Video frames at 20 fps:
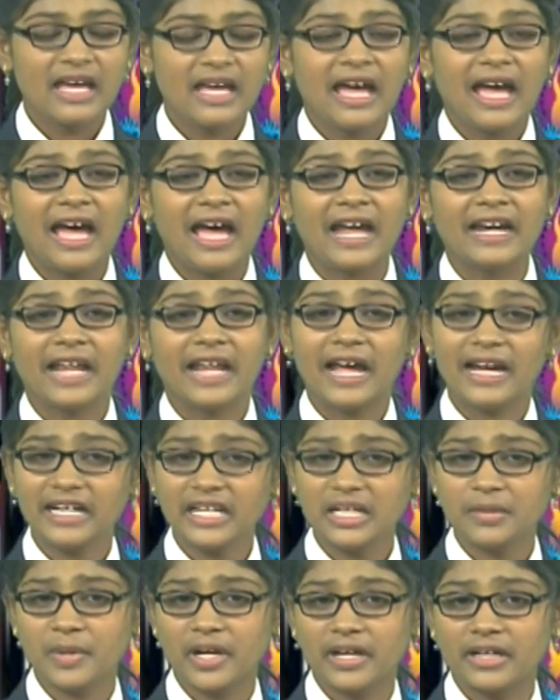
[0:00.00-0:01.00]
And
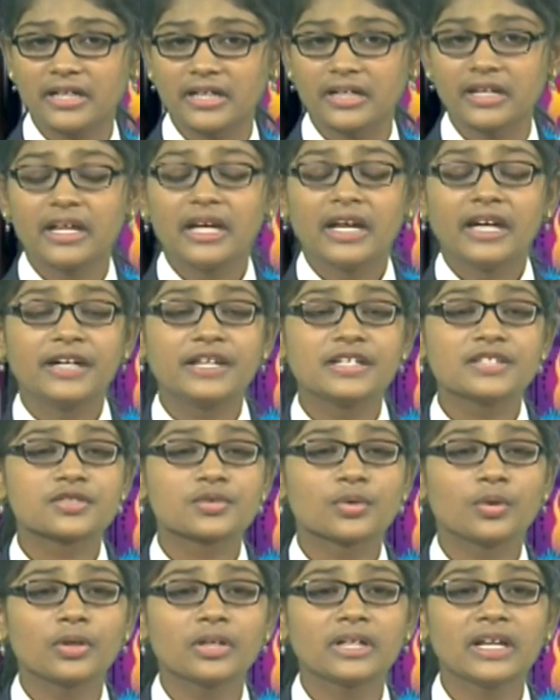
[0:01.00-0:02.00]
antimatter, it is
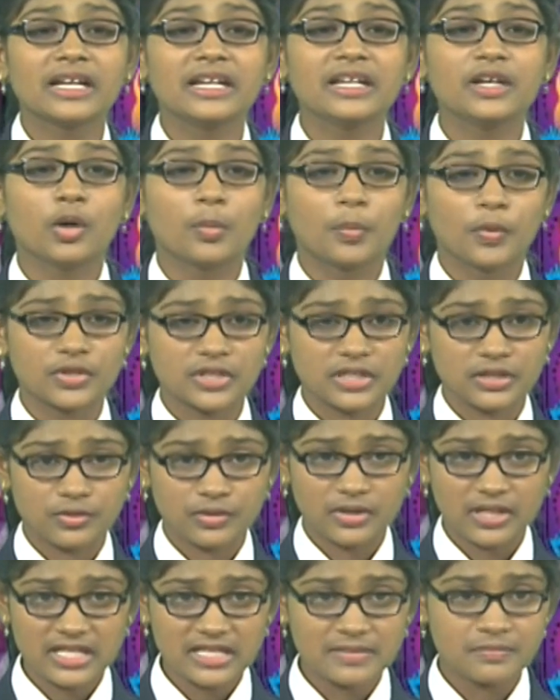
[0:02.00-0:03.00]
totally opposite to
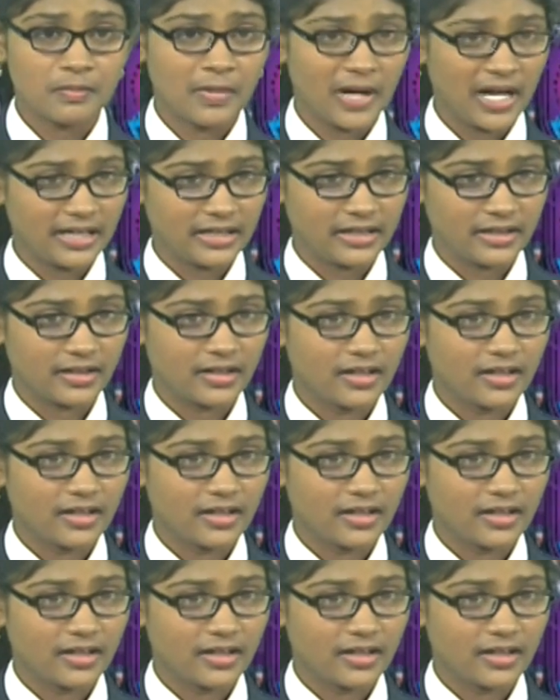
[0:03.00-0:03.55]
this matter.